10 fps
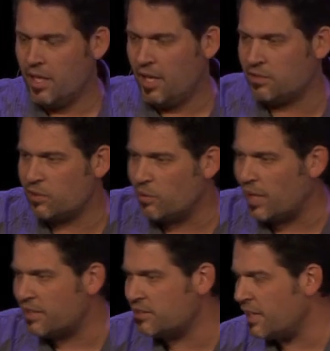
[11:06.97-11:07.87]
And so, what
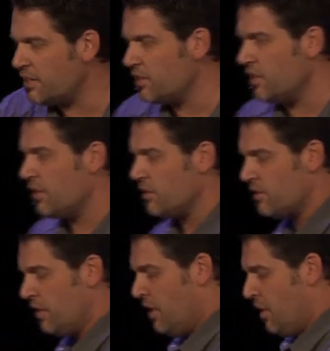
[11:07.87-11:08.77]
I said to
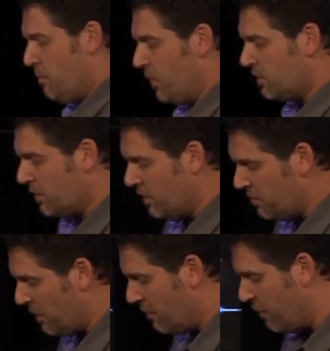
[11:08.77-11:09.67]
this person, this
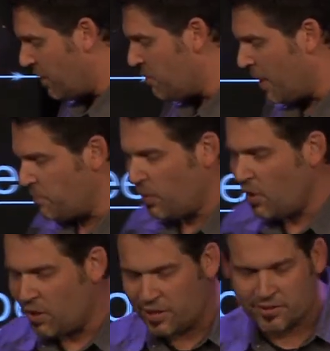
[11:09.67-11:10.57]
friend of mine,
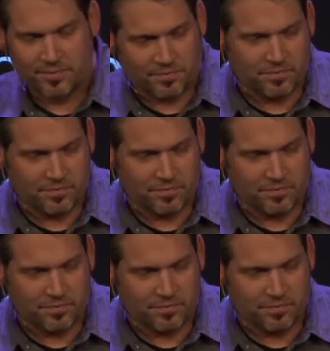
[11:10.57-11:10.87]
Paul, is